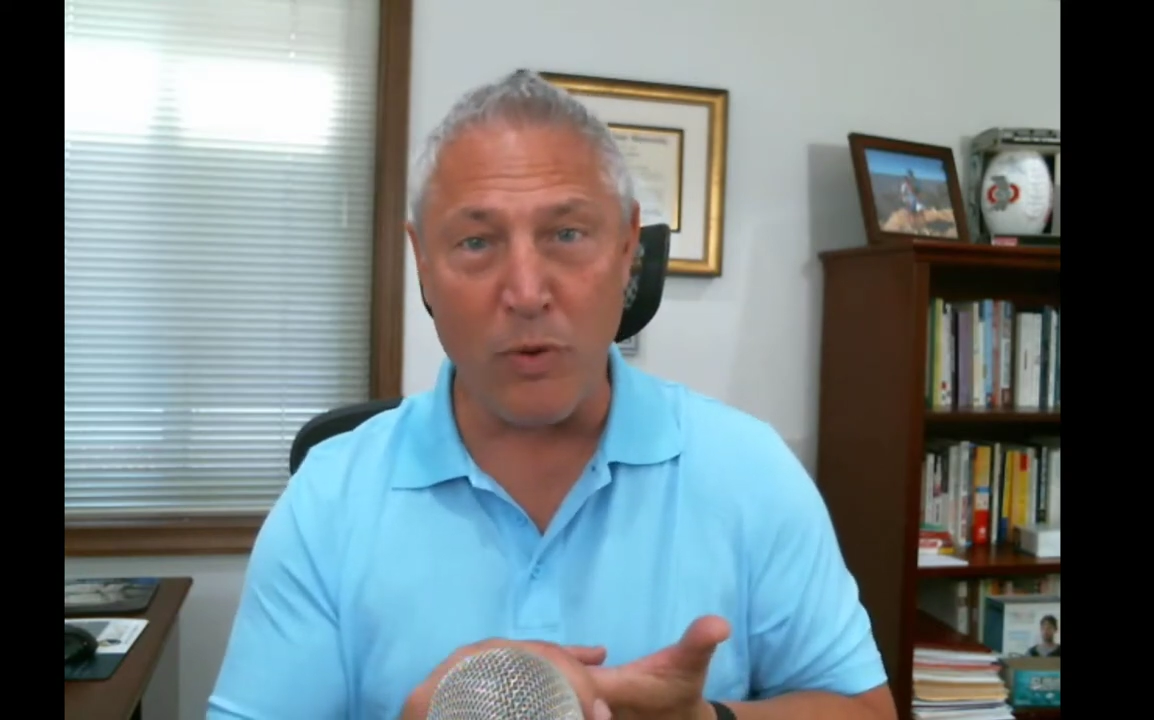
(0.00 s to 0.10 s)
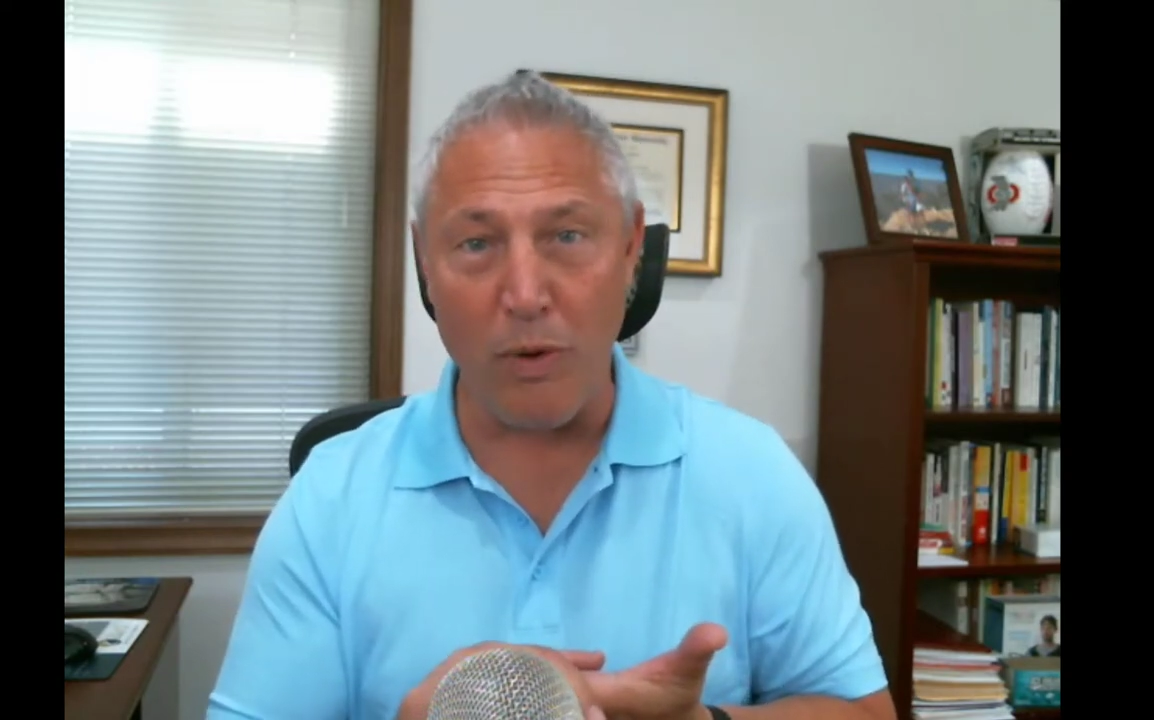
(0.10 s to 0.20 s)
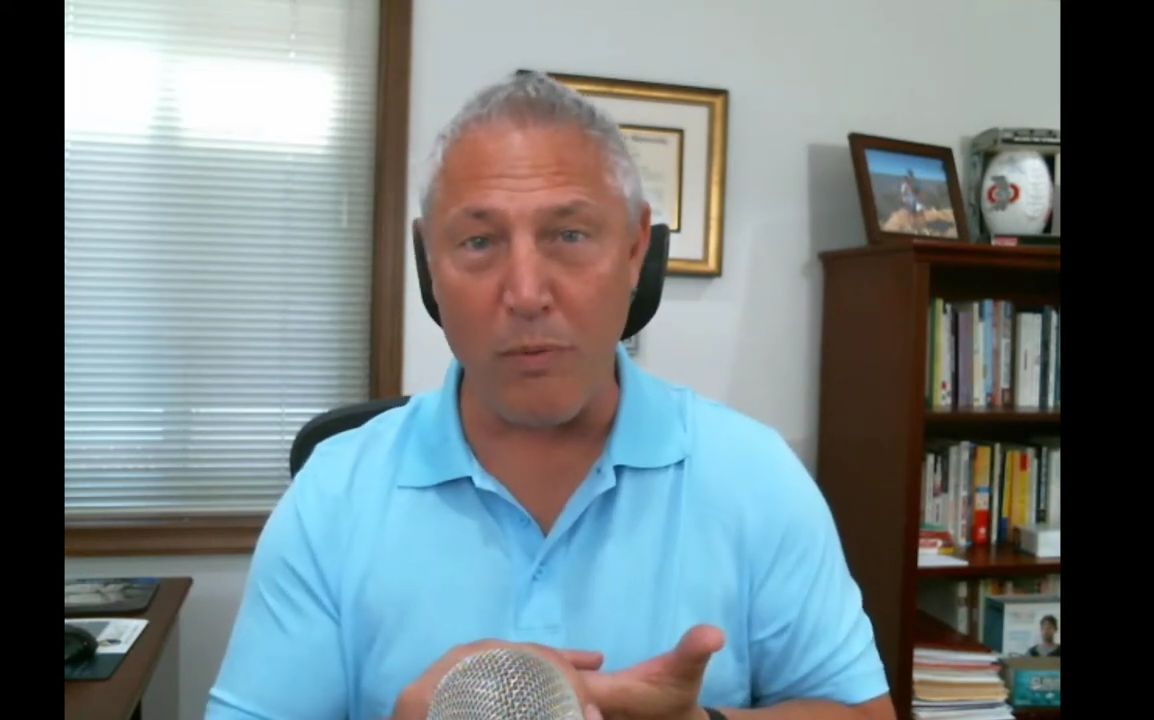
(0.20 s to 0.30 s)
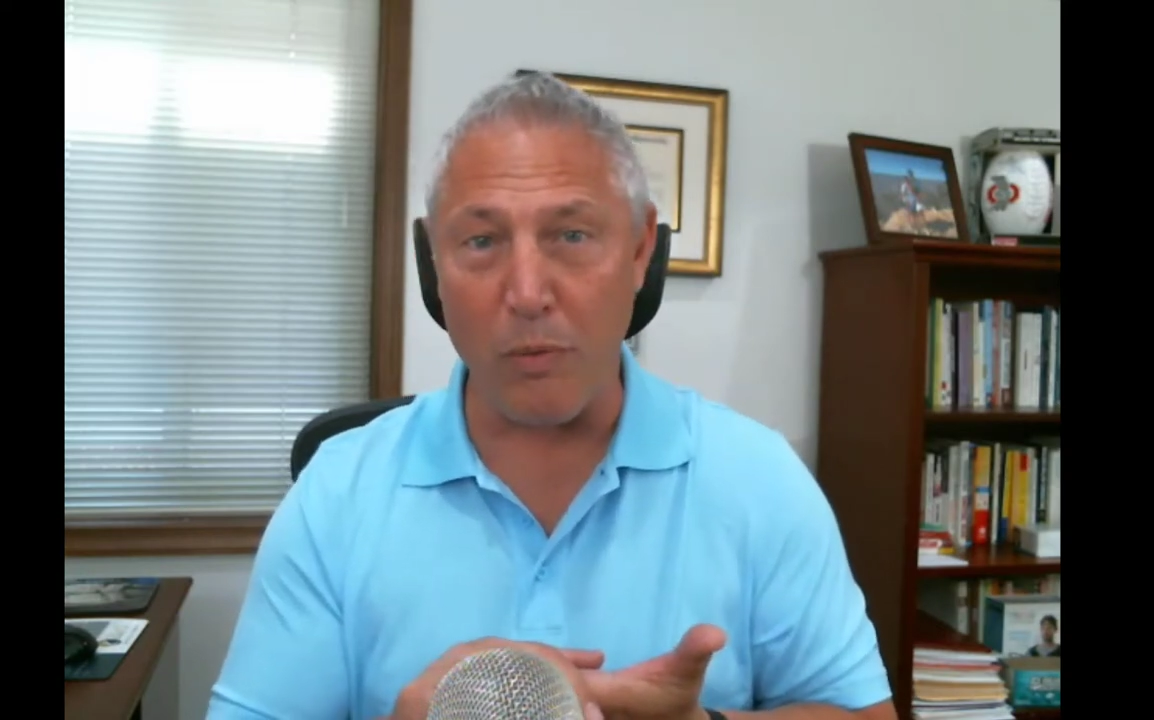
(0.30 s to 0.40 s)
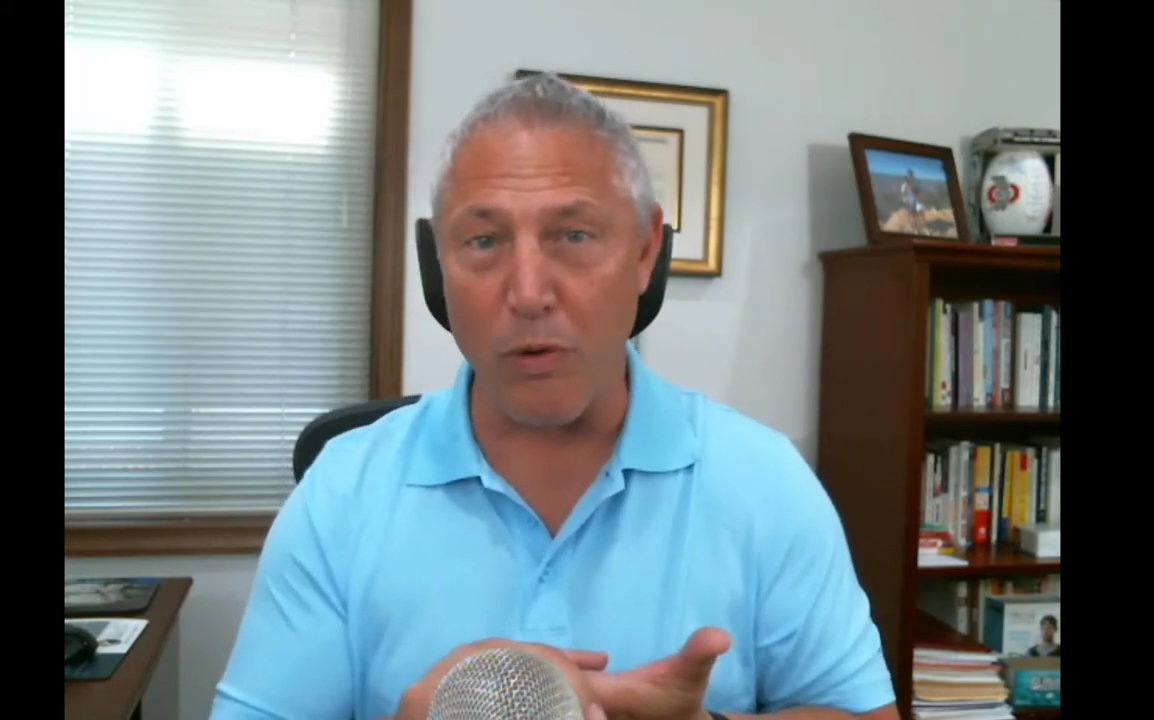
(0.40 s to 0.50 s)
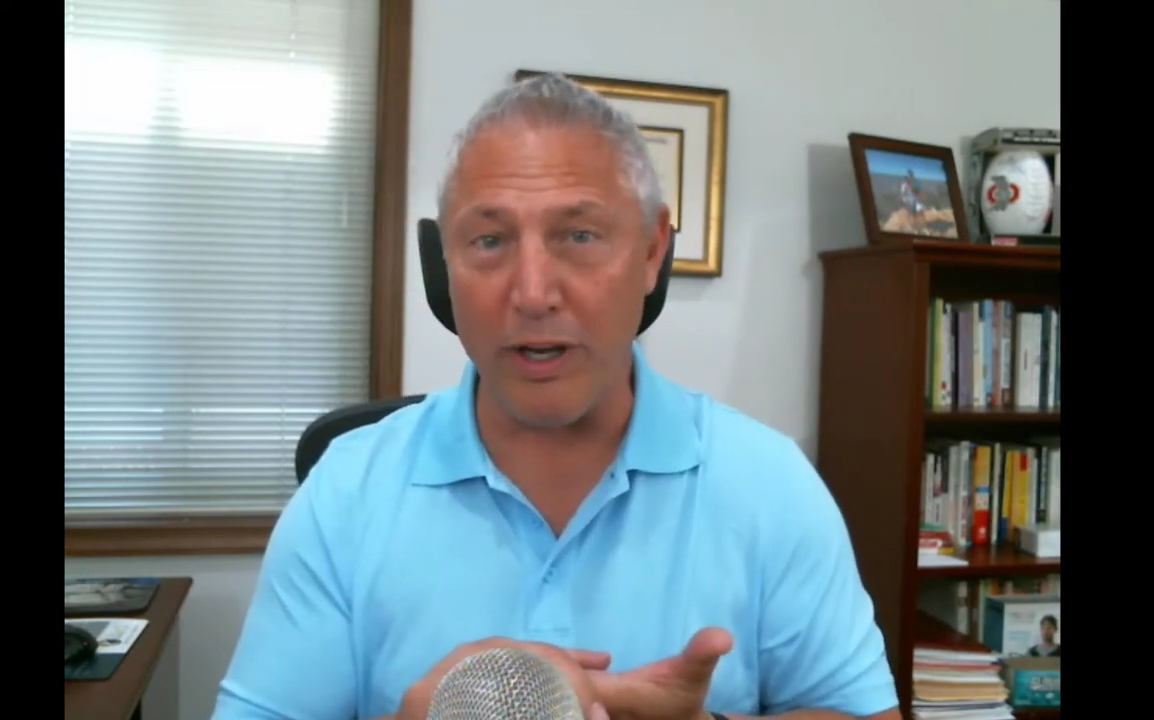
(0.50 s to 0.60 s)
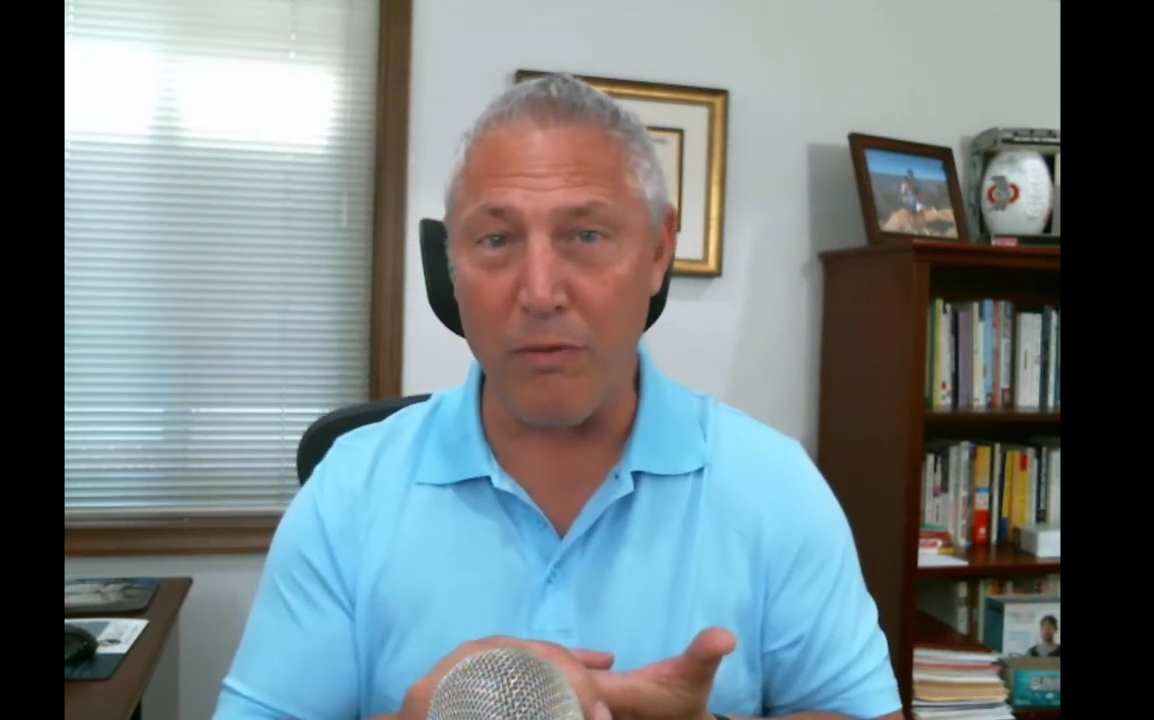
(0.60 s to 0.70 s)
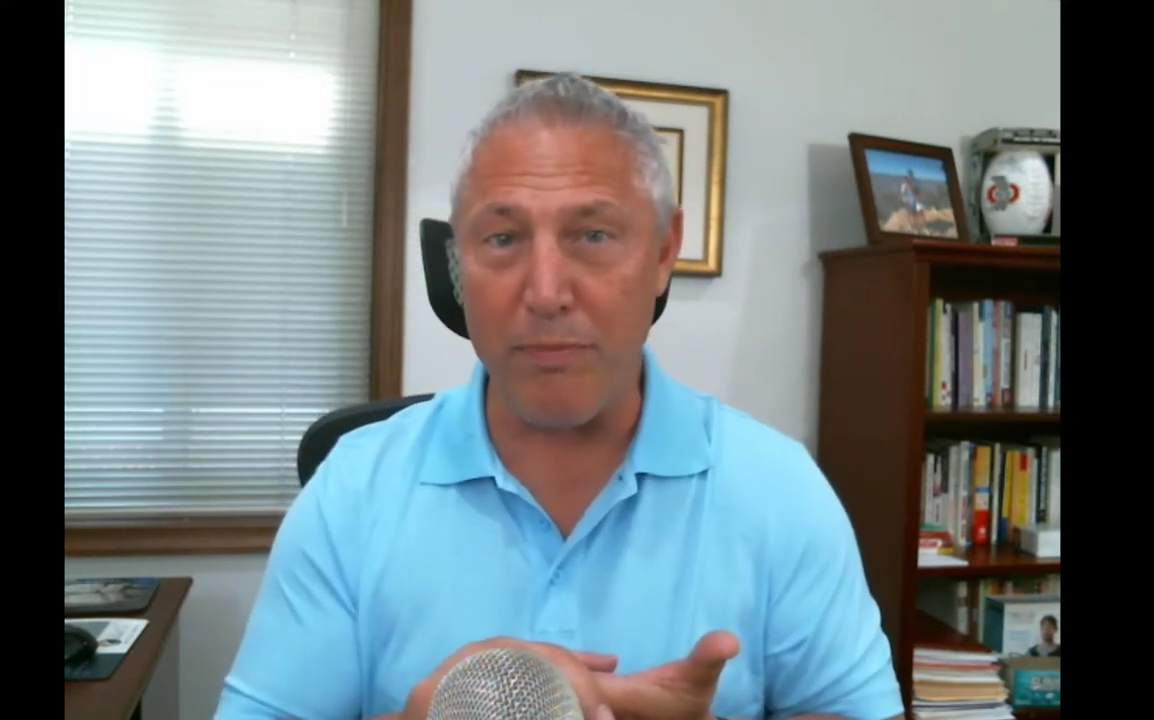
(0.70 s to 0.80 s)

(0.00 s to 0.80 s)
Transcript: when we're working